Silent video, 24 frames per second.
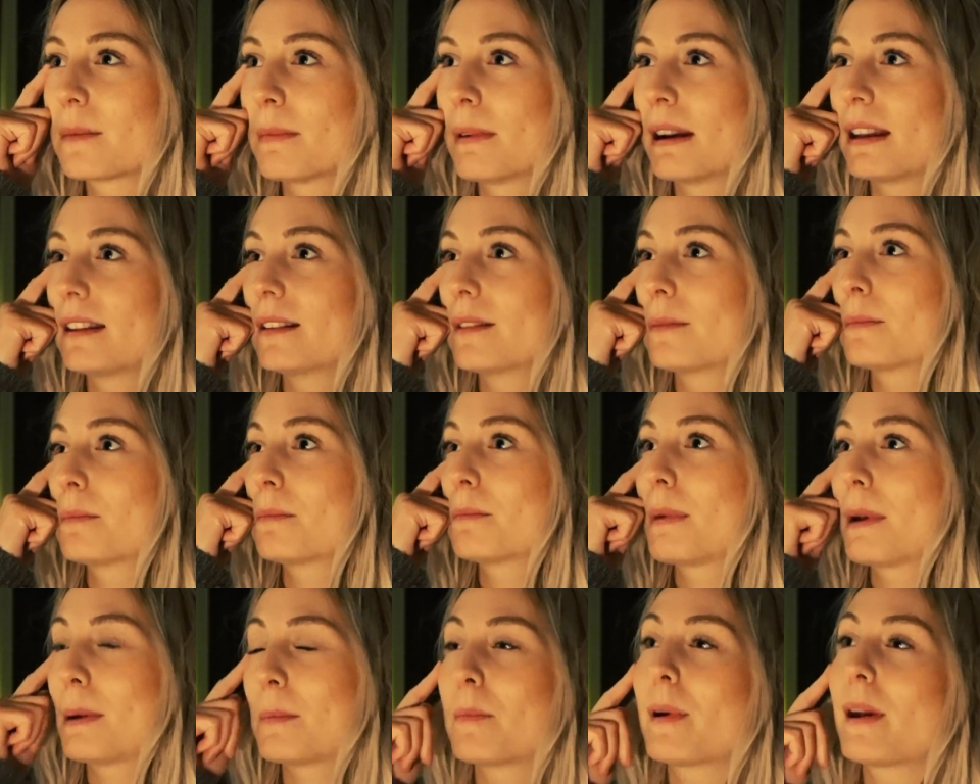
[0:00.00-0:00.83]

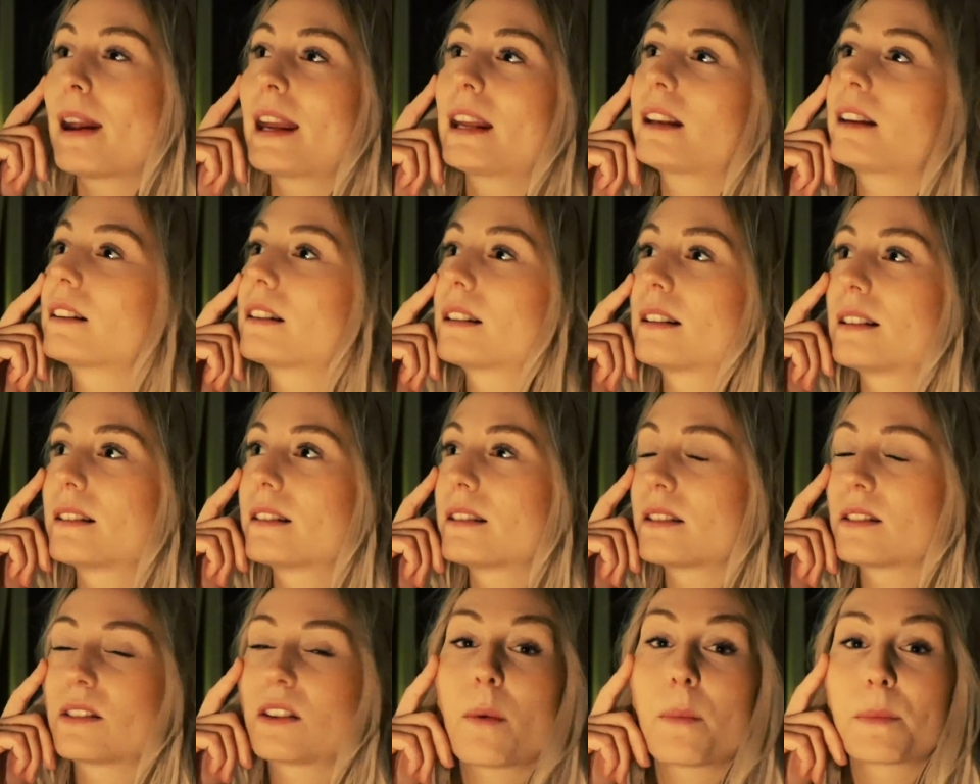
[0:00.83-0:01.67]
my brain
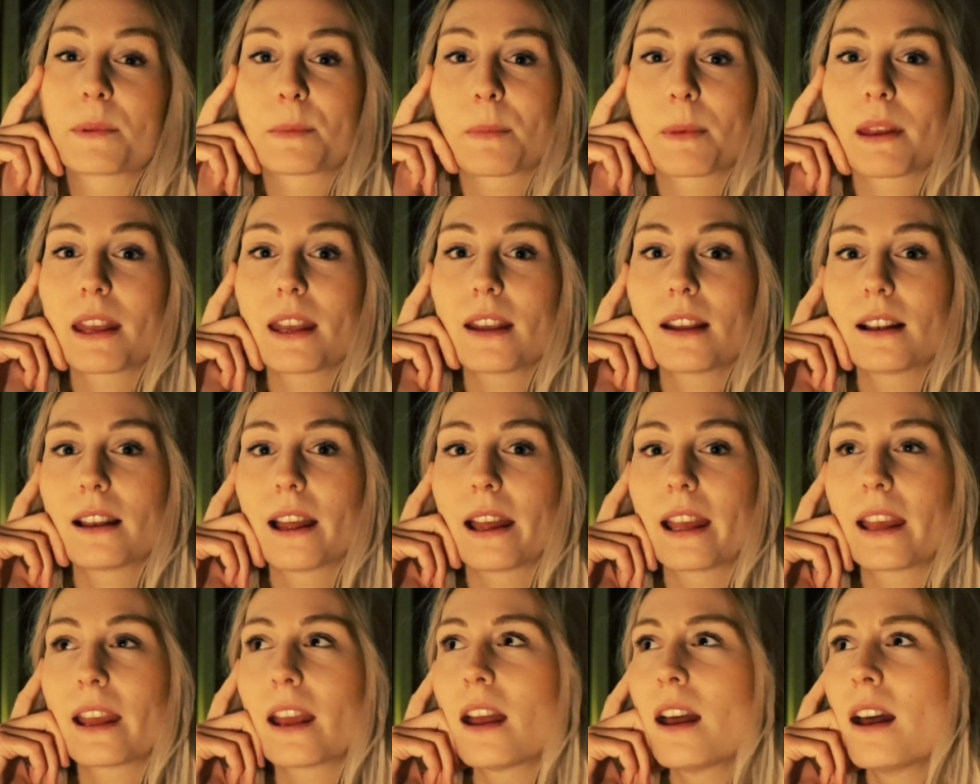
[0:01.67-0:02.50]
stops me,
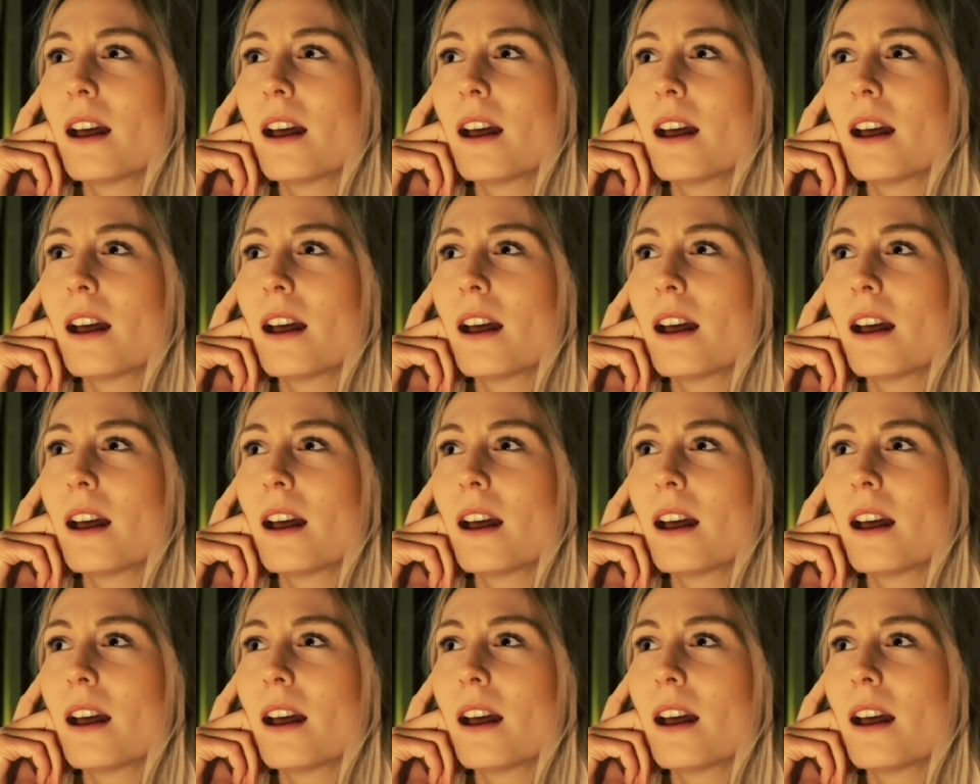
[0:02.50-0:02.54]
like,